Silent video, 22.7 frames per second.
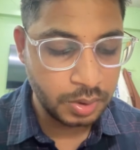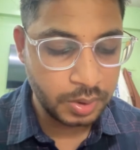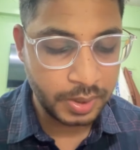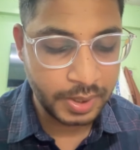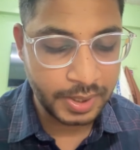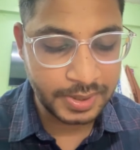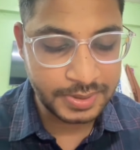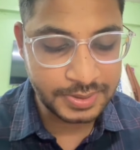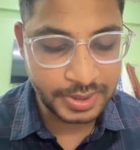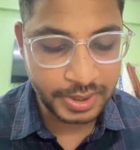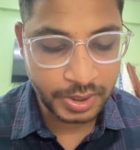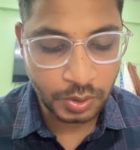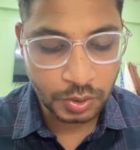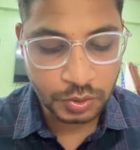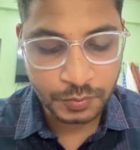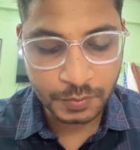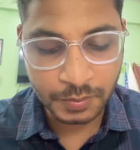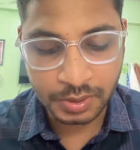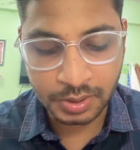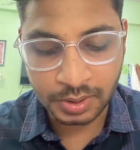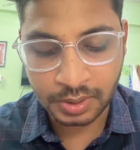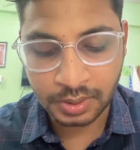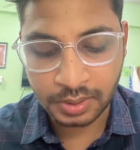at San
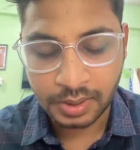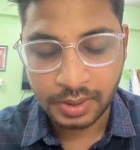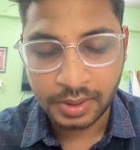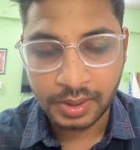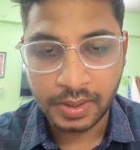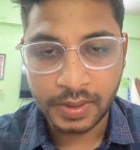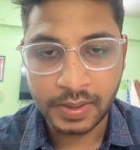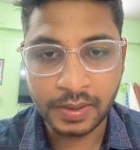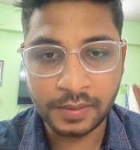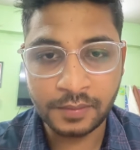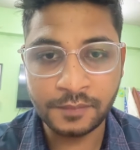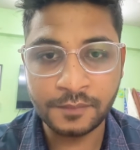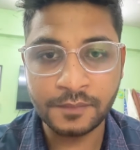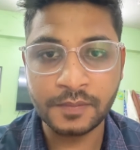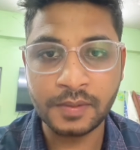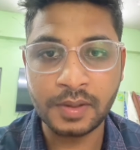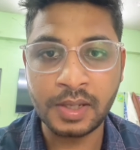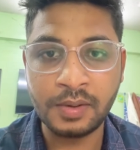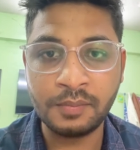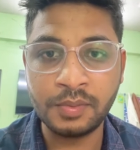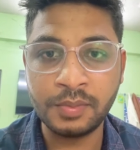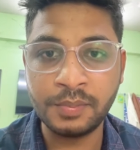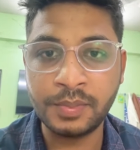Hospital,
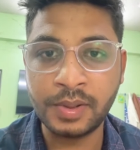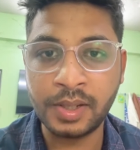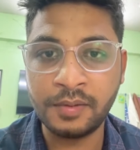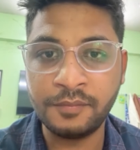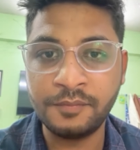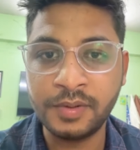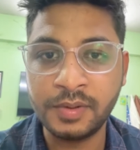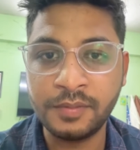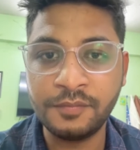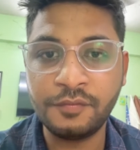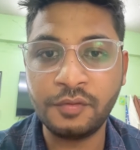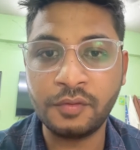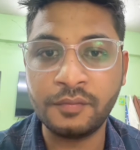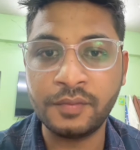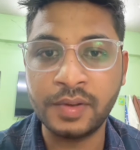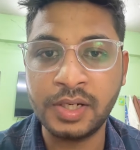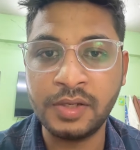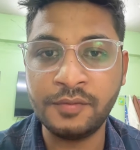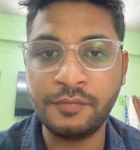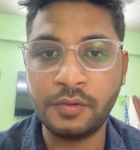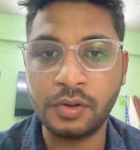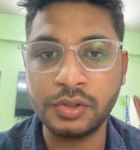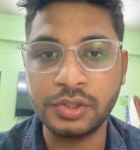I've been very
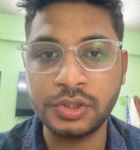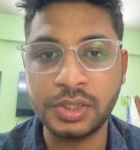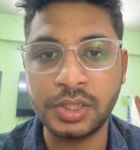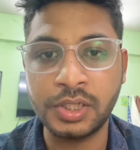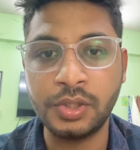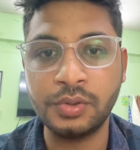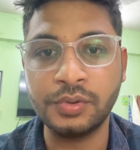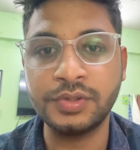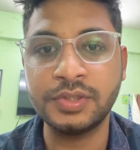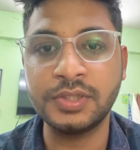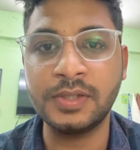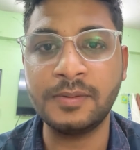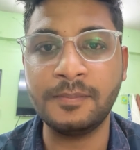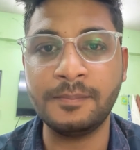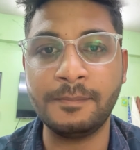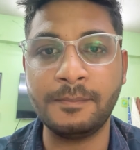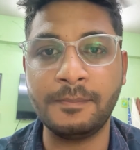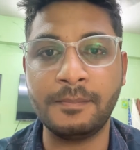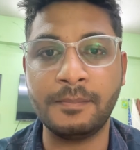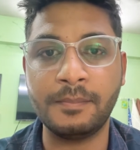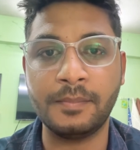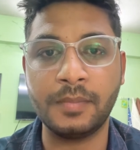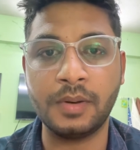fortunate to see
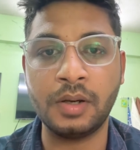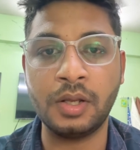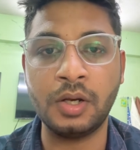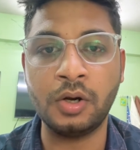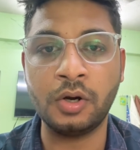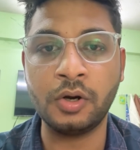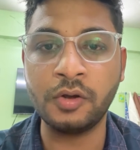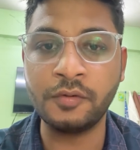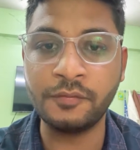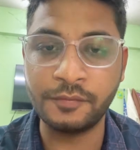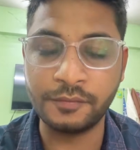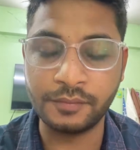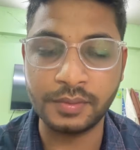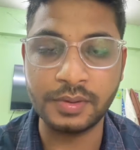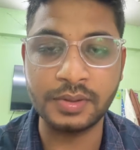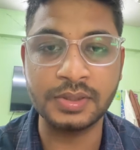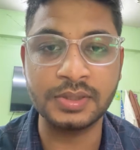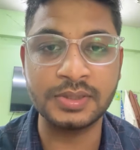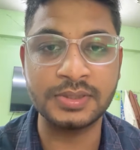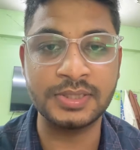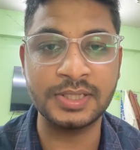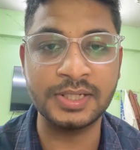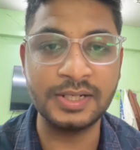a lot of
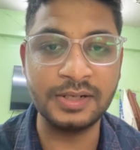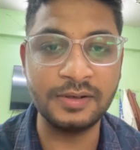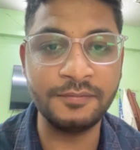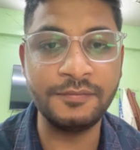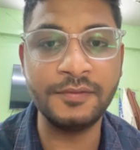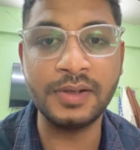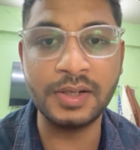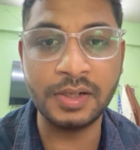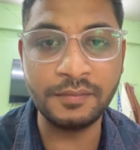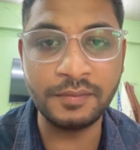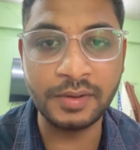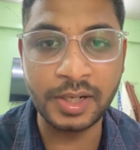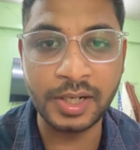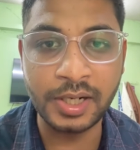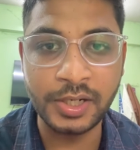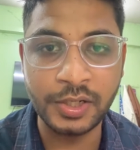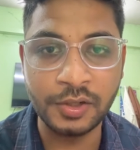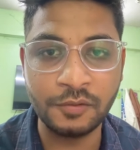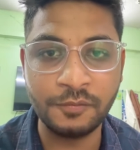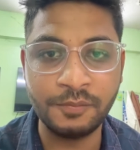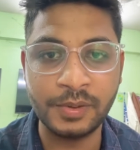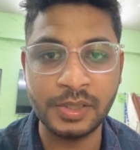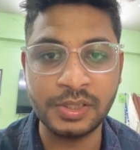significant variety
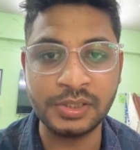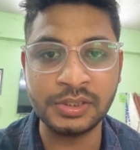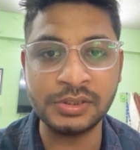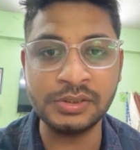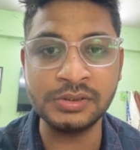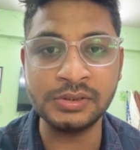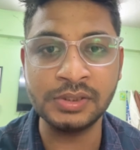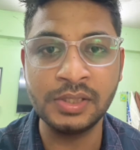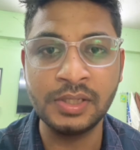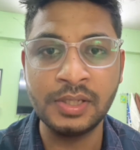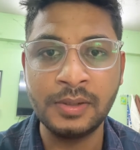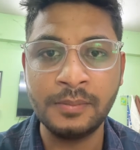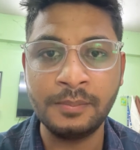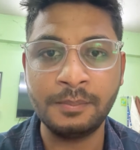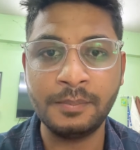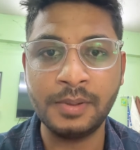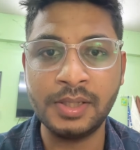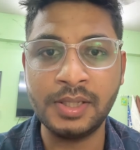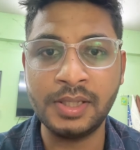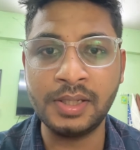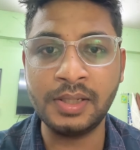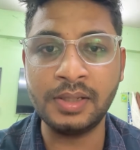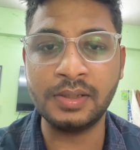of patients, but
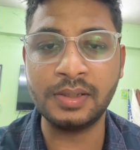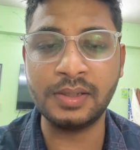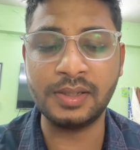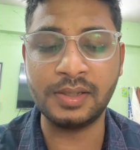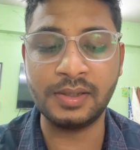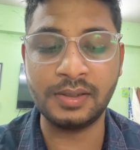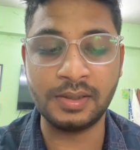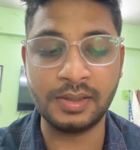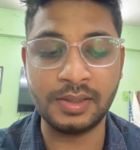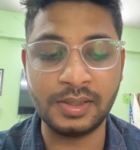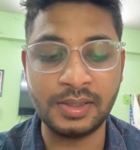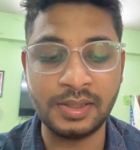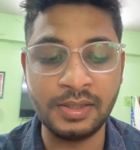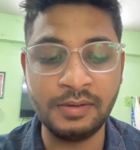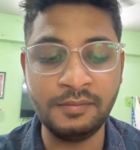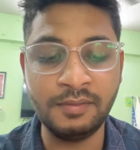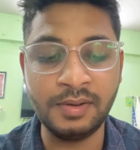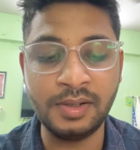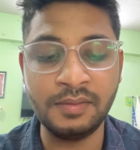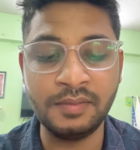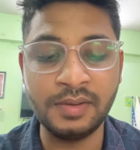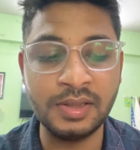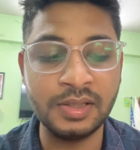then
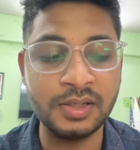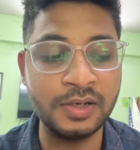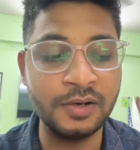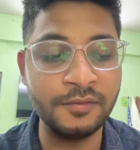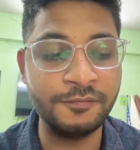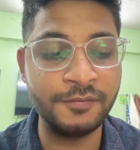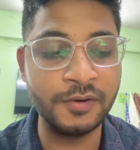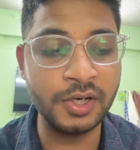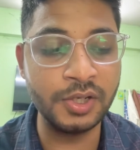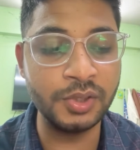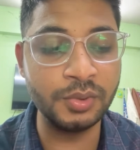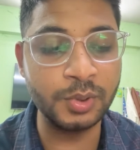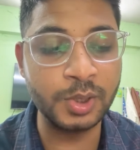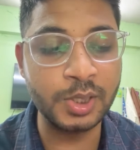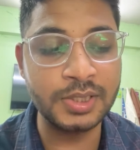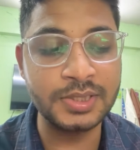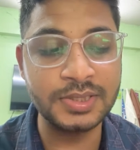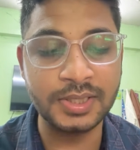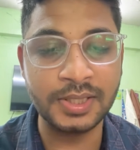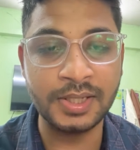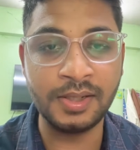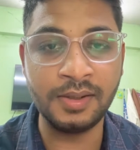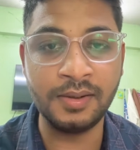even in different units
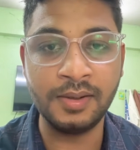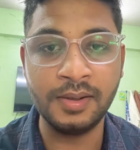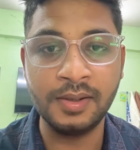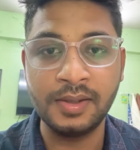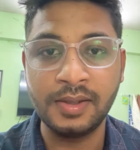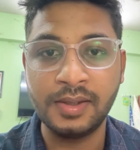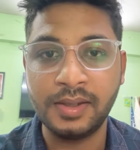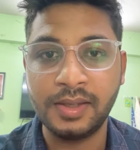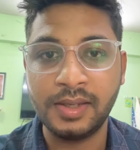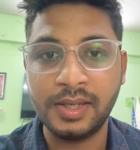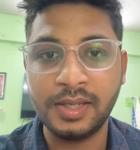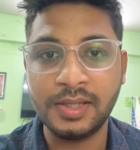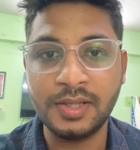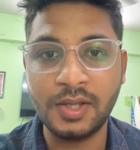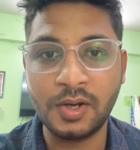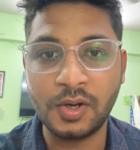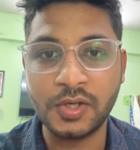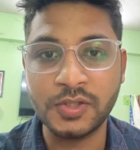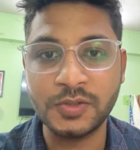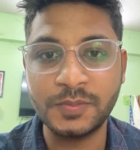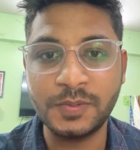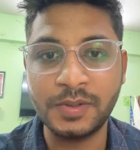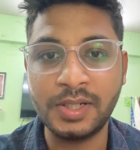in the
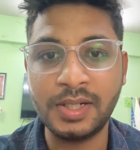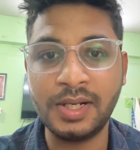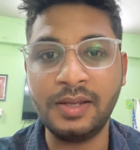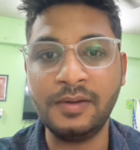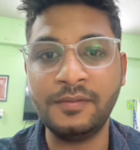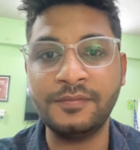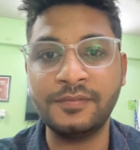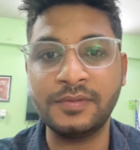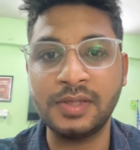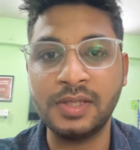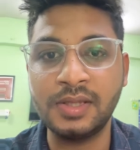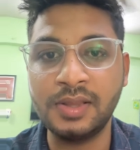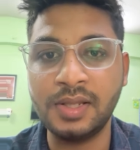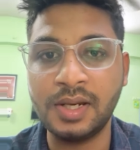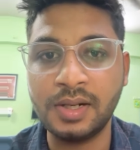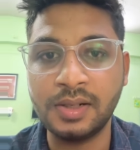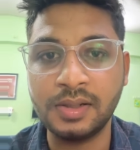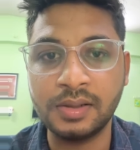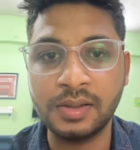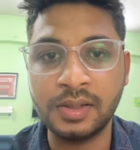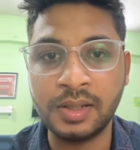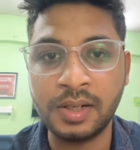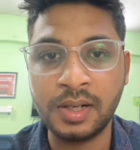hospital, I've seen that
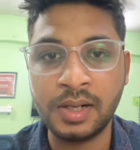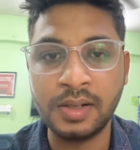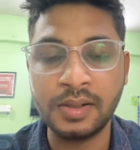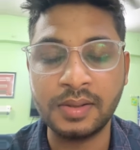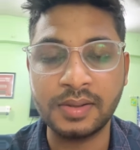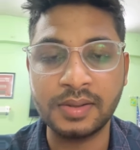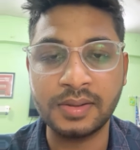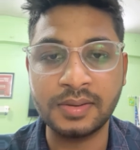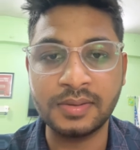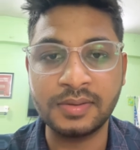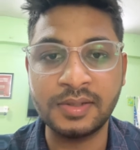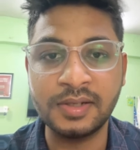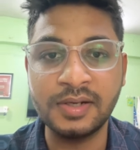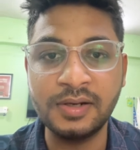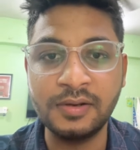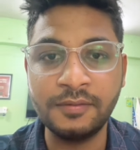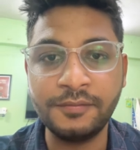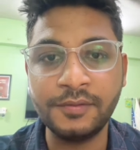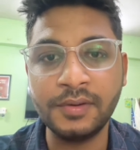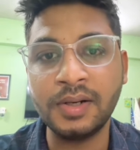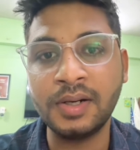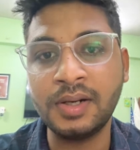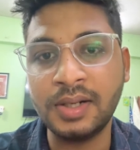there are
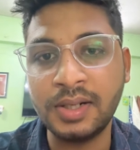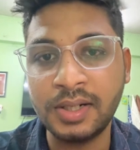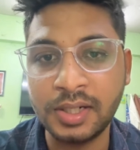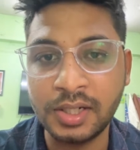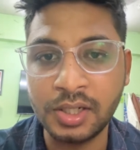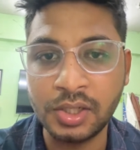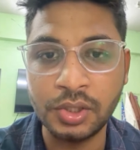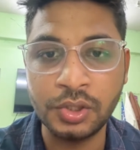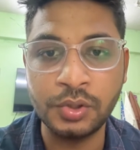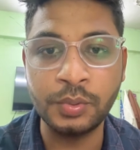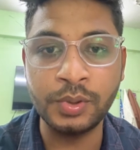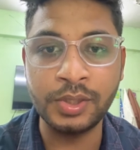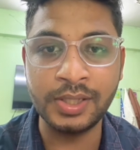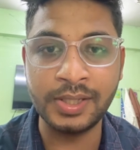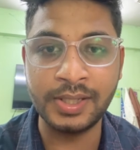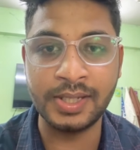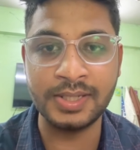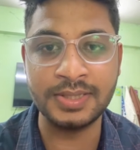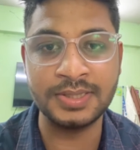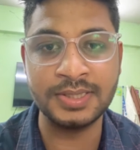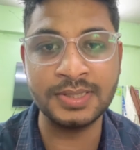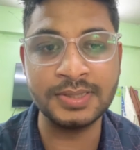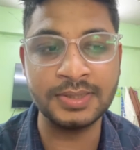significantly unique
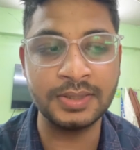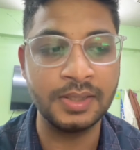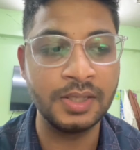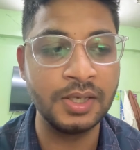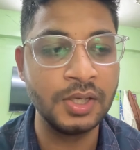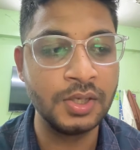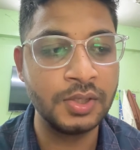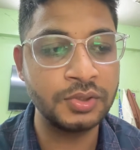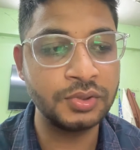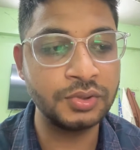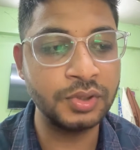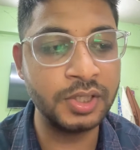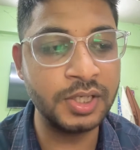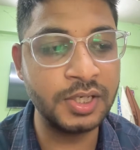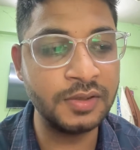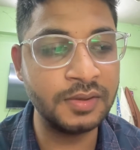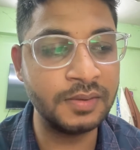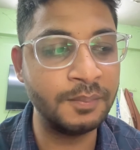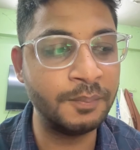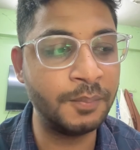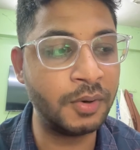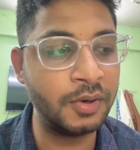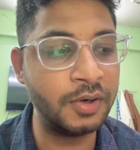cases. So it is
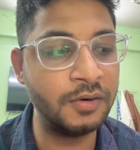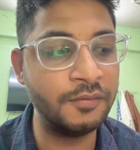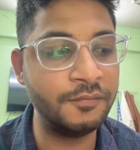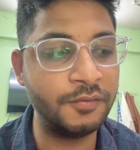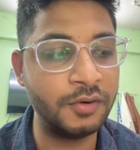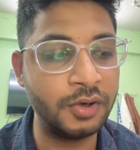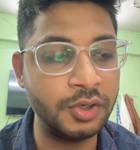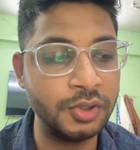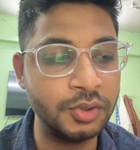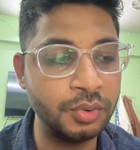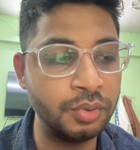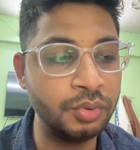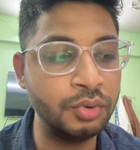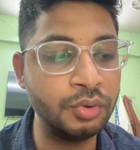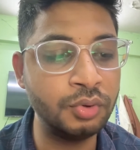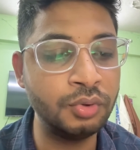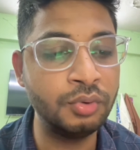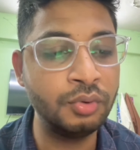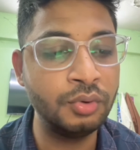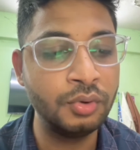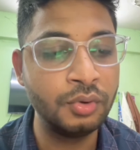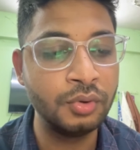important for you to